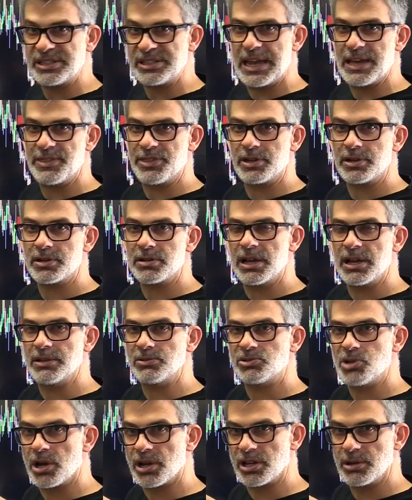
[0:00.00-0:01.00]
together
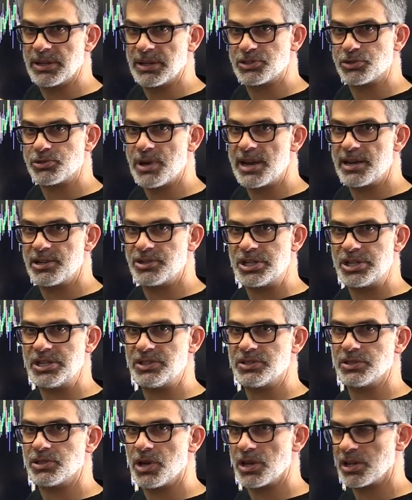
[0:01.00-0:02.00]
and talking about
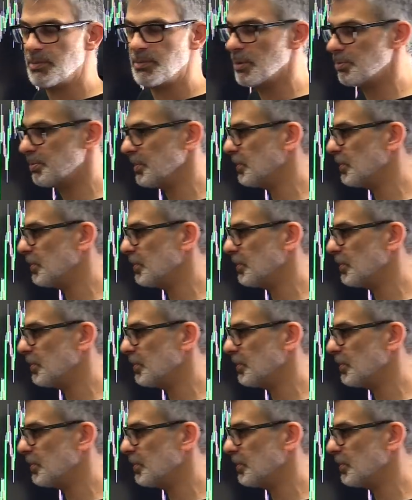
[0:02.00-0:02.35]
strategies and talking about